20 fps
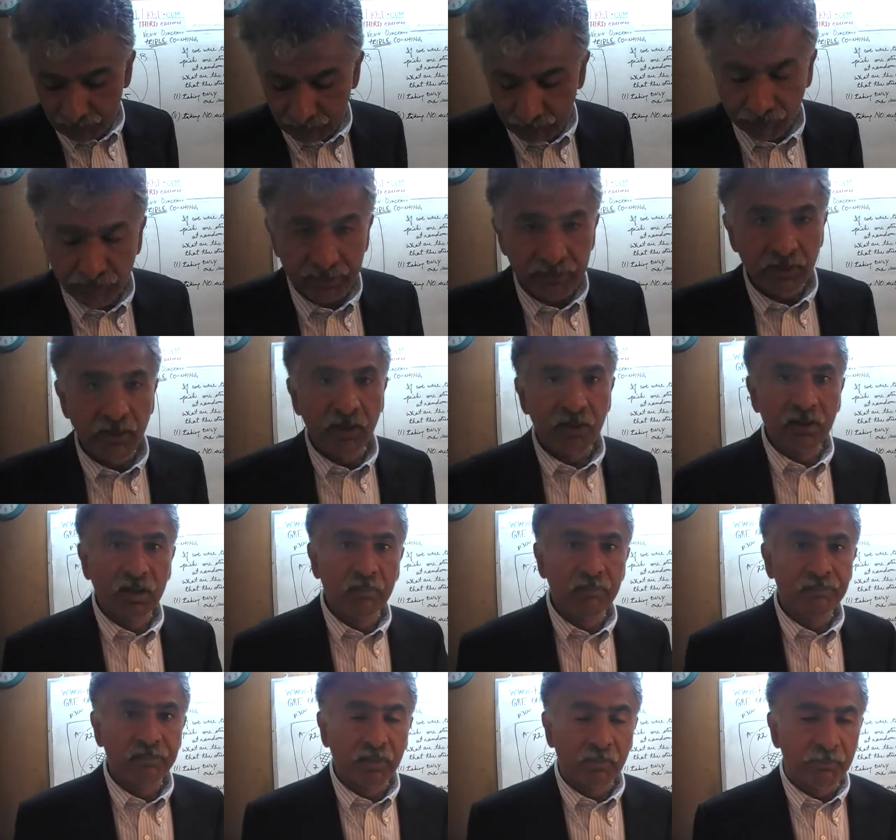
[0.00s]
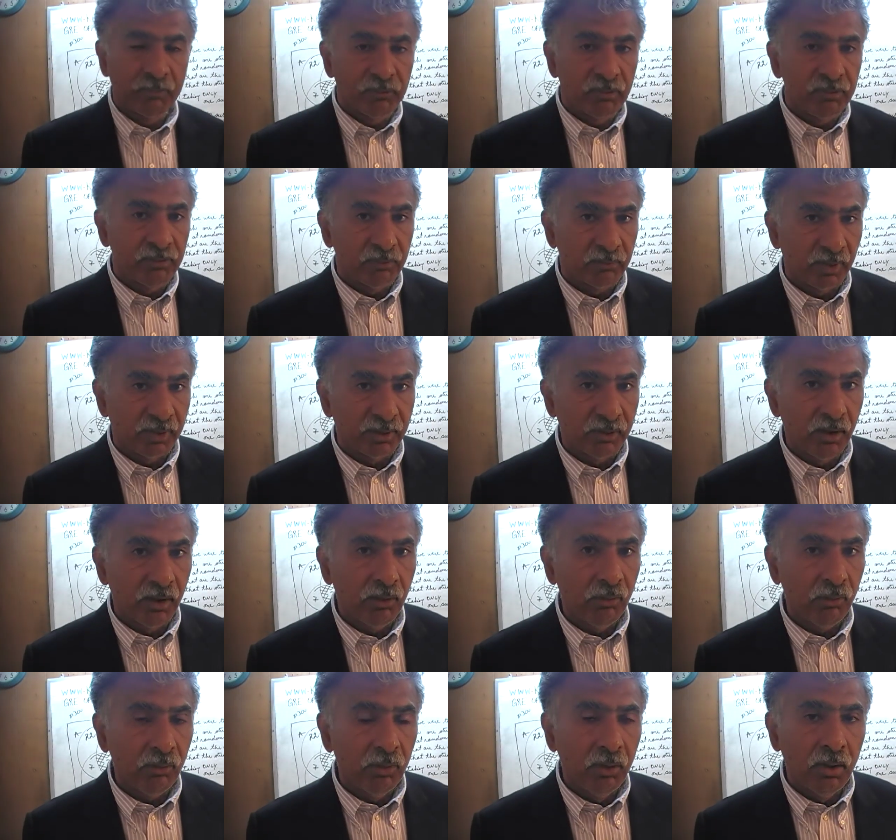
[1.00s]
Venn diagram is represented right
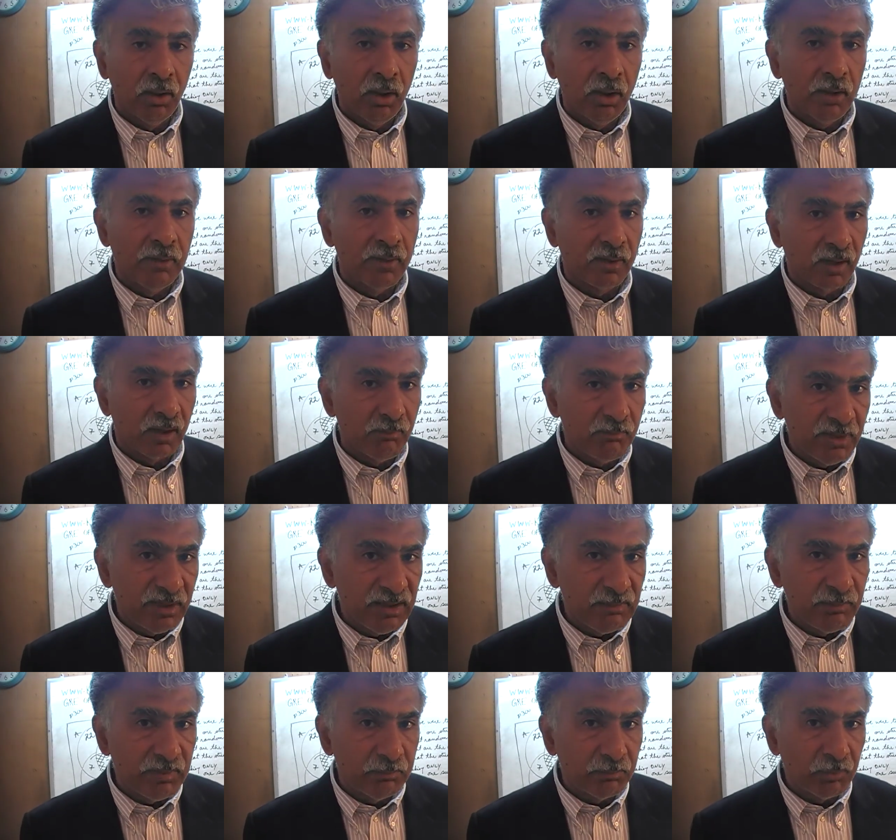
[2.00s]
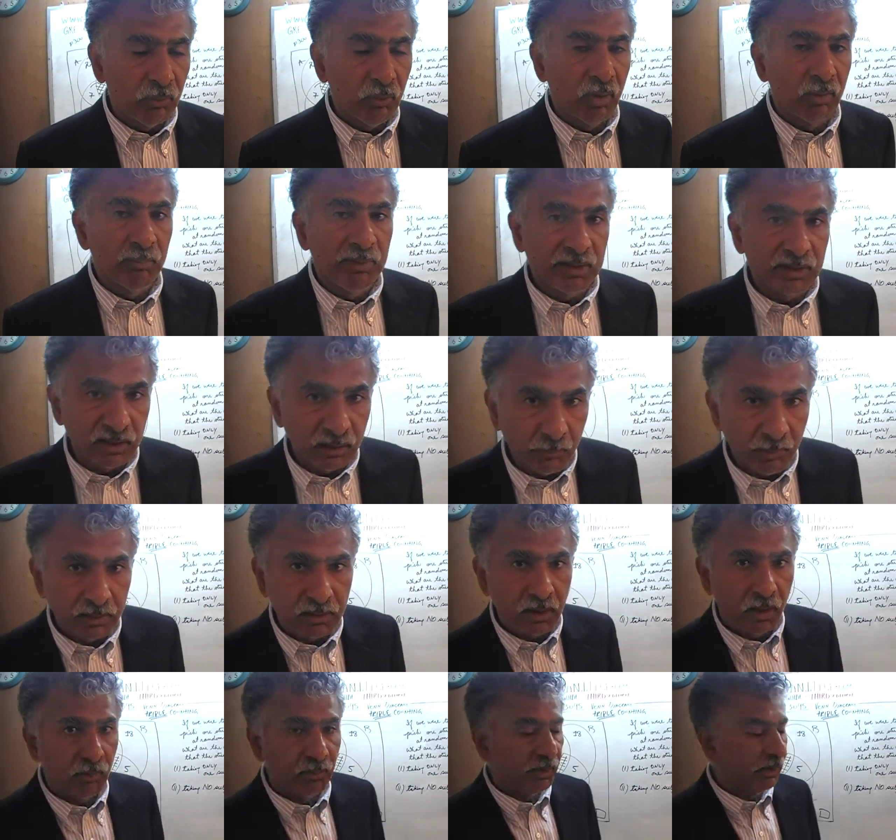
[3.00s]
now, there are many people who are being double
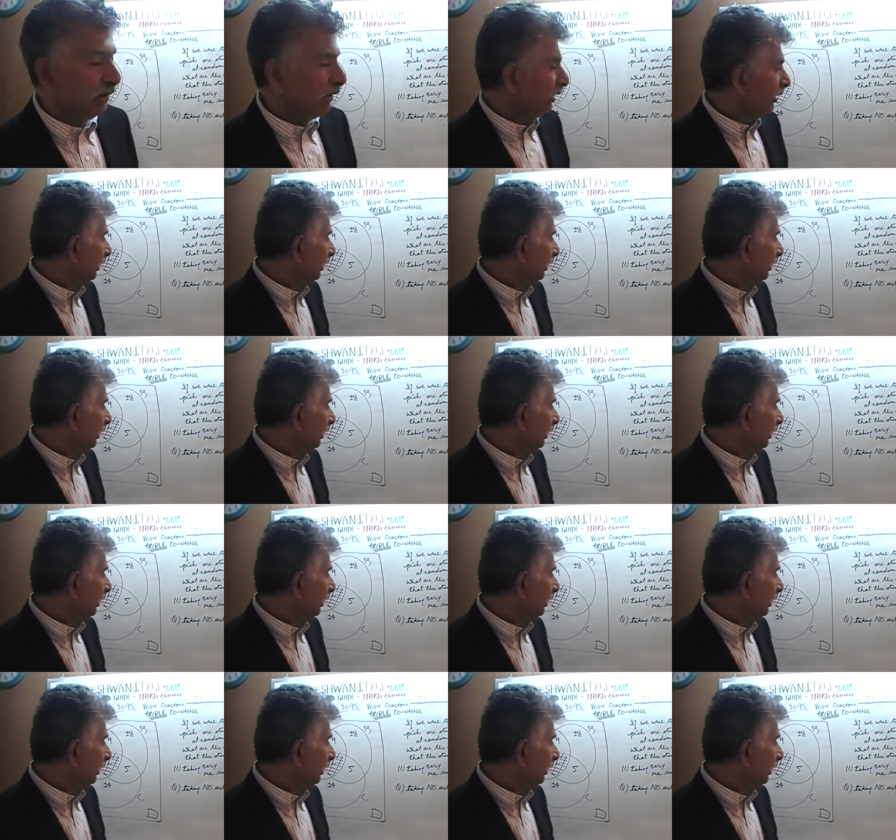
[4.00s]
counted.